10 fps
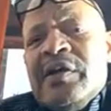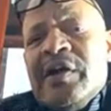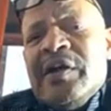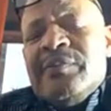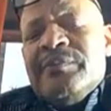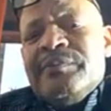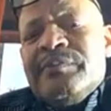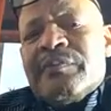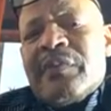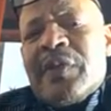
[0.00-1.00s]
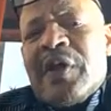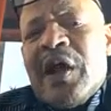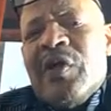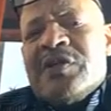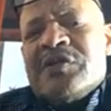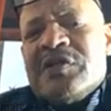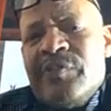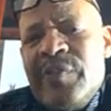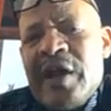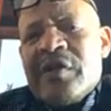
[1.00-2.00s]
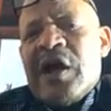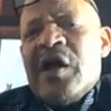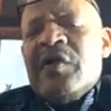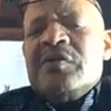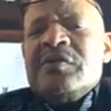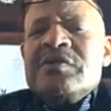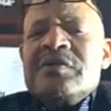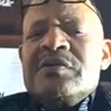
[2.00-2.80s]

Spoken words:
I was in the background.